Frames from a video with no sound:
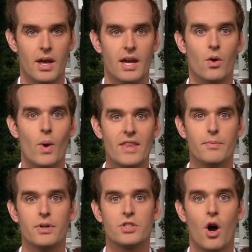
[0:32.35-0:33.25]
in a way that
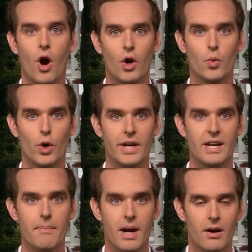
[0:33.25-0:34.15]
puts hardworking
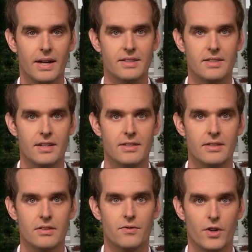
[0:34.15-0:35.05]
American
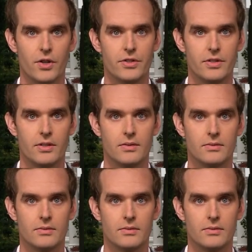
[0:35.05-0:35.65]
citizens first.